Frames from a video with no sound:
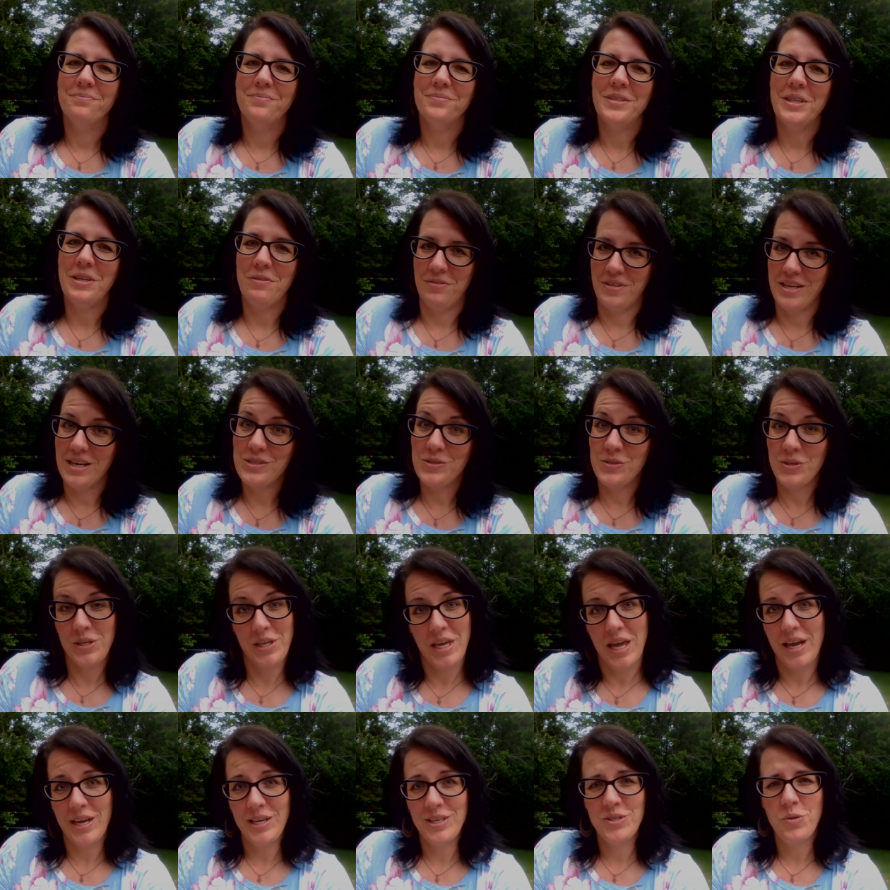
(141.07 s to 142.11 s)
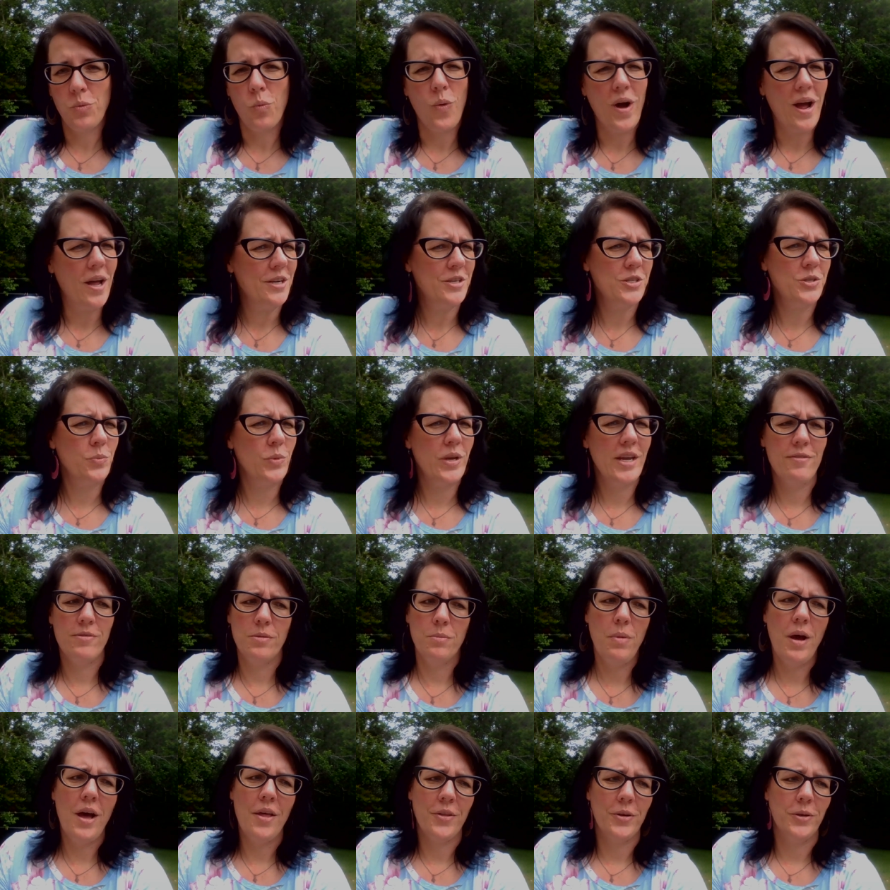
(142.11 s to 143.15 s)
if that's the case, why should we even
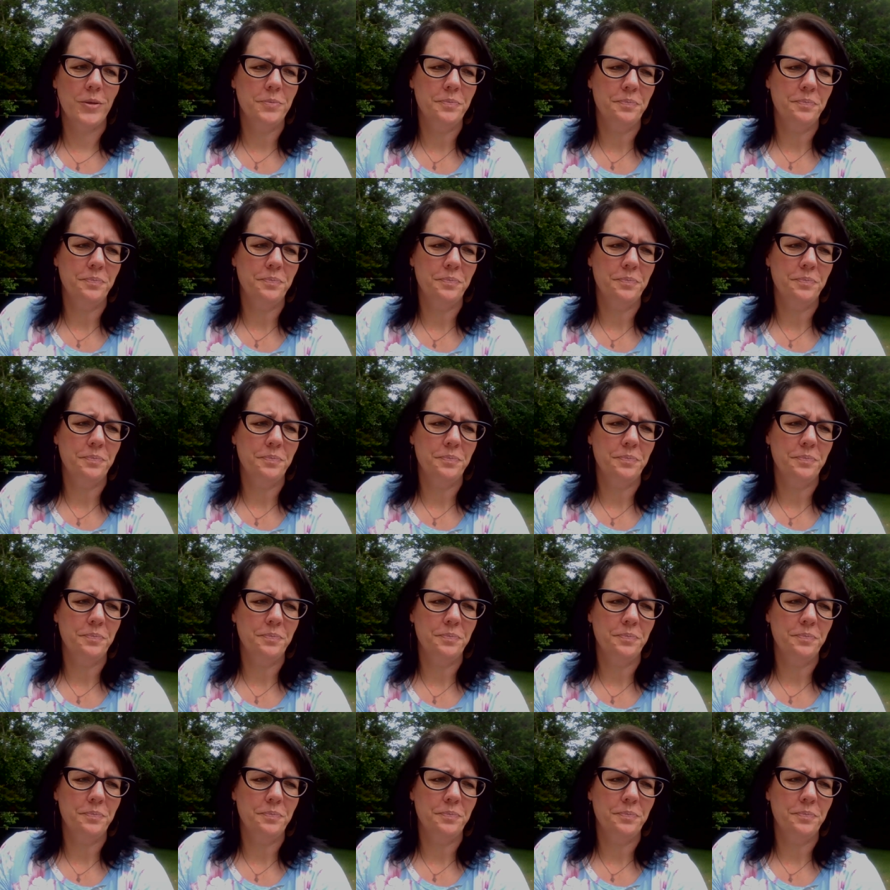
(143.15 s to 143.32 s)
bother?